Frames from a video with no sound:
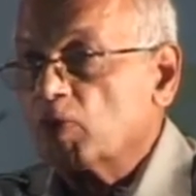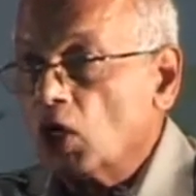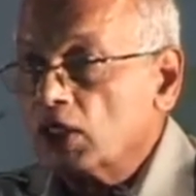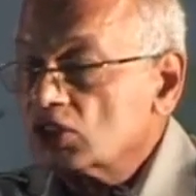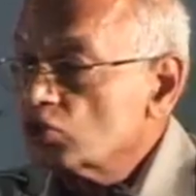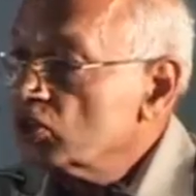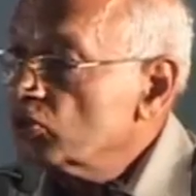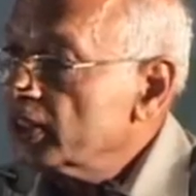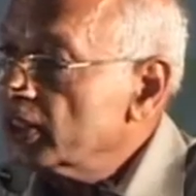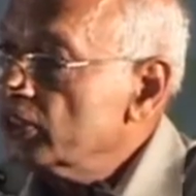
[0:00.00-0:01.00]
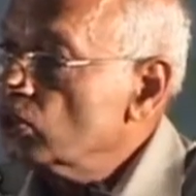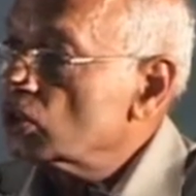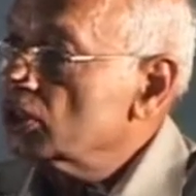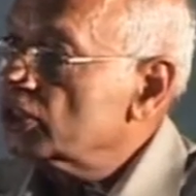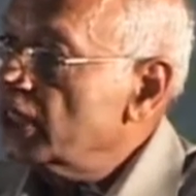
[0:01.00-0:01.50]
Products which we can
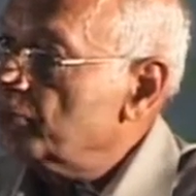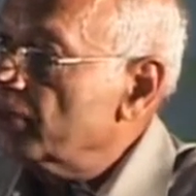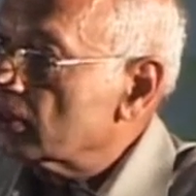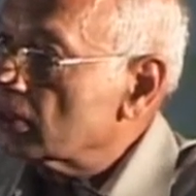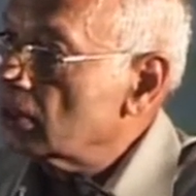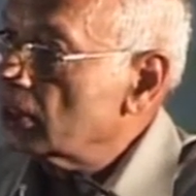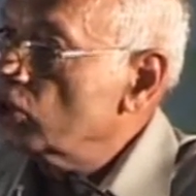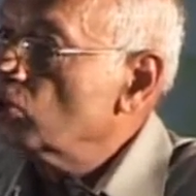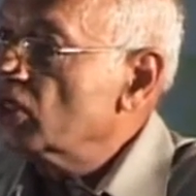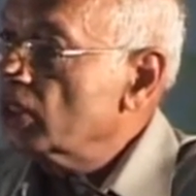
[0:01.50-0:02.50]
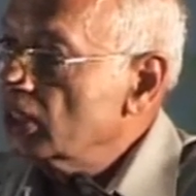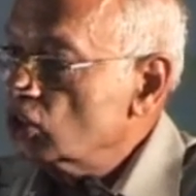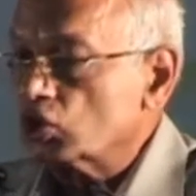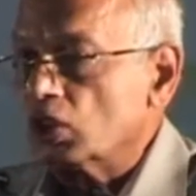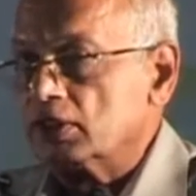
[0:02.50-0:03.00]
use in treatment, human
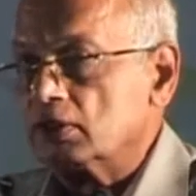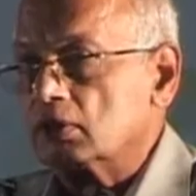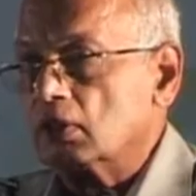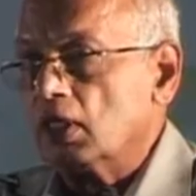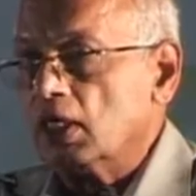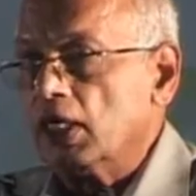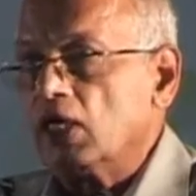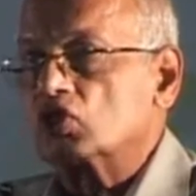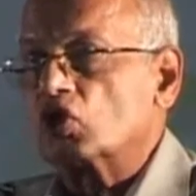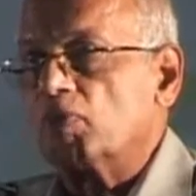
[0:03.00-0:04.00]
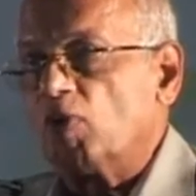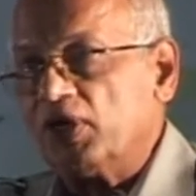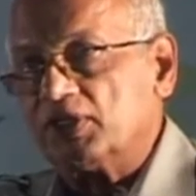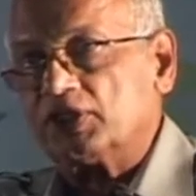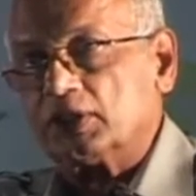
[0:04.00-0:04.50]
insulin,
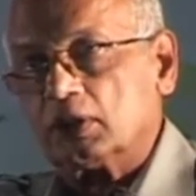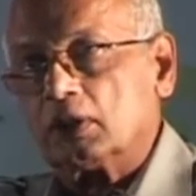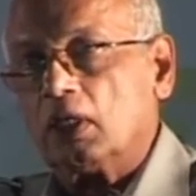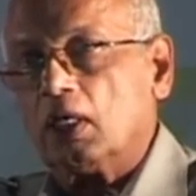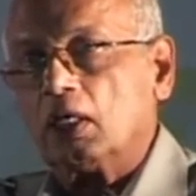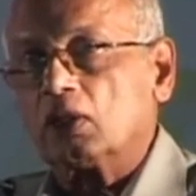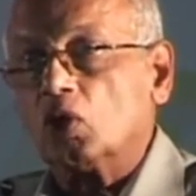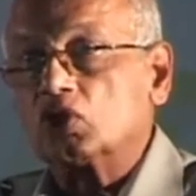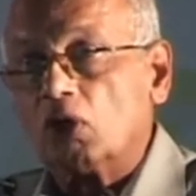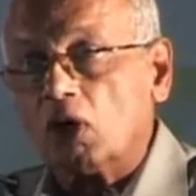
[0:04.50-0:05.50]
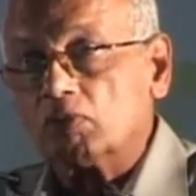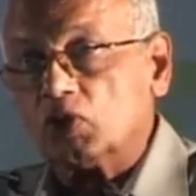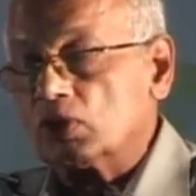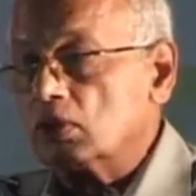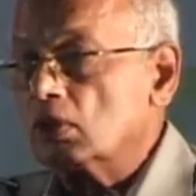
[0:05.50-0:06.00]
erythropoietin, growth
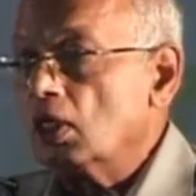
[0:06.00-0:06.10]
hormone.